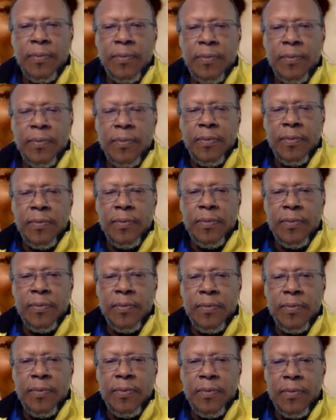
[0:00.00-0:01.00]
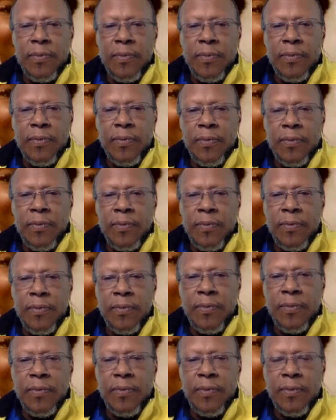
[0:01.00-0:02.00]

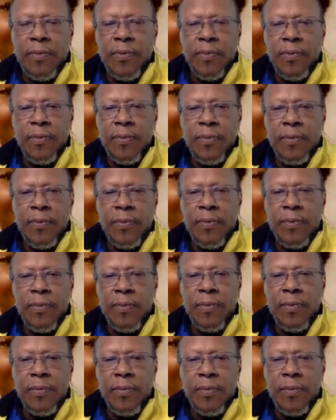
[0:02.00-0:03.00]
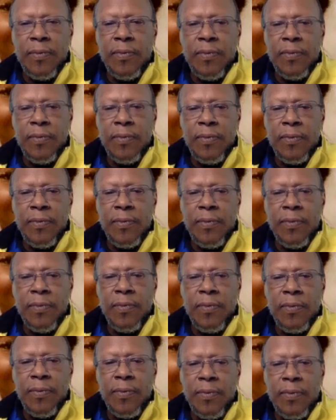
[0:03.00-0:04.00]

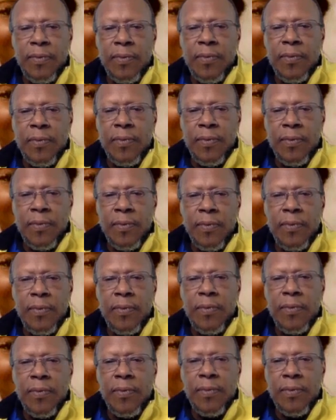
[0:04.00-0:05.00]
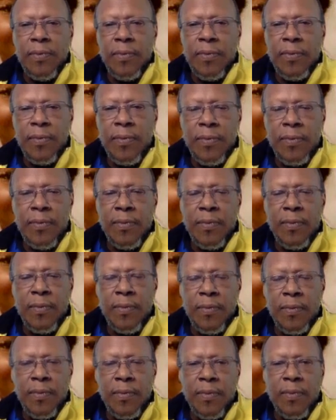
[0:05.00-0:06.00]

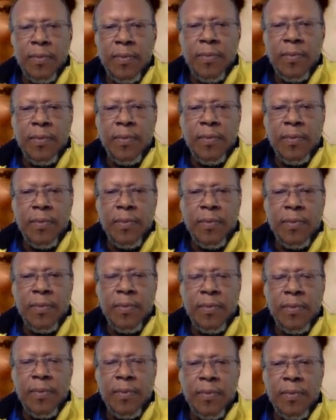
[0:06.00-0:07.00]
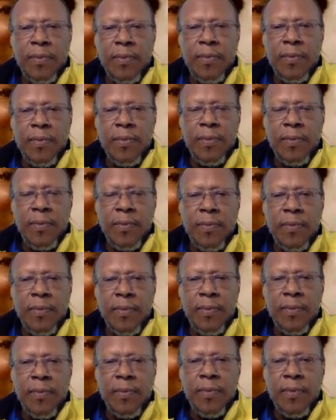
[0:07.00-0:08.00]
No words are spoken by the person on screen.